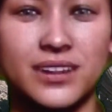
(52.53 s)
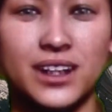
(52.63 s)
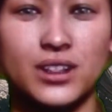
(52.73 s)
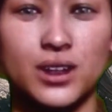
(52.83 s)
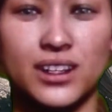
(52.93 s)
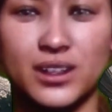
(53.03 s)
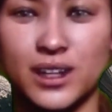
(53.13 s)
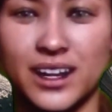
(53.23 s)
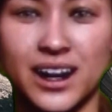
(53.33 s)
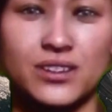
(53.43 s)

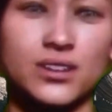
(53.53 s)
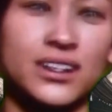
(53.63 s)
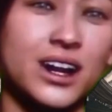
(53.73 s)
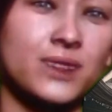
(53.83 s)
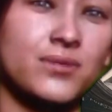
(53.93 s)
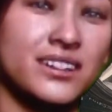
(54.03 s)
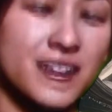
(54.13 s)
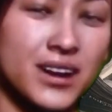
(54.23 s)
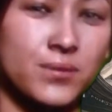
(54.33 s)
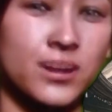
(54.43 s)
Introduce natural elements
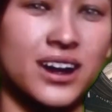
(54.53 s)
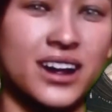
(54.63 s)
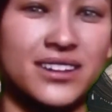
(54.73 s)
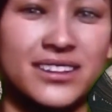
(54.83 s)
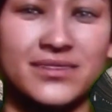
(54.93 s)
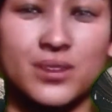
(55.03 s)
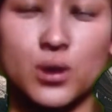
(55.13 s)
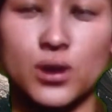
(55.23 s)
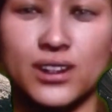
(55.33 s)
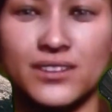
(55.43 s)
like plants,
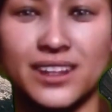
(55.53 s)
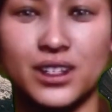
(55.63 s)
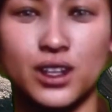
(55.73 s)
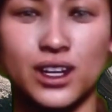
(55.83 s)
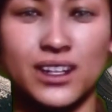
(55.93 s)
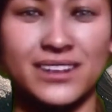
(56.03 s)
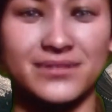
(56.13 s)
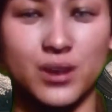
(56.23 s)
water features,